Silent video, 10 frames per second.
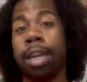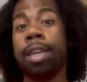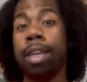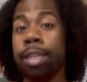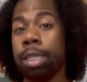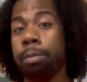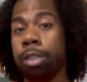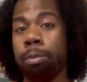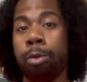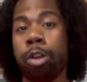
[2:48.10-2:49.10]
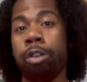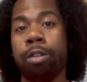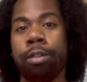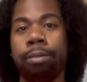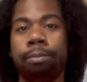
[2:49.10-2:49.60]
it needs to be supported on.
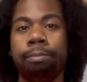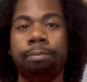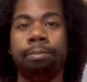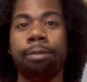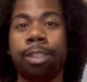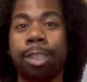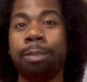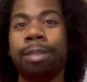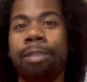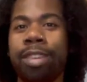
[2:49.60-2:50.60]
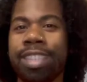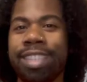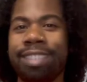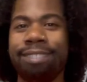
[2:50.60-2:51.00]
So I fixed it.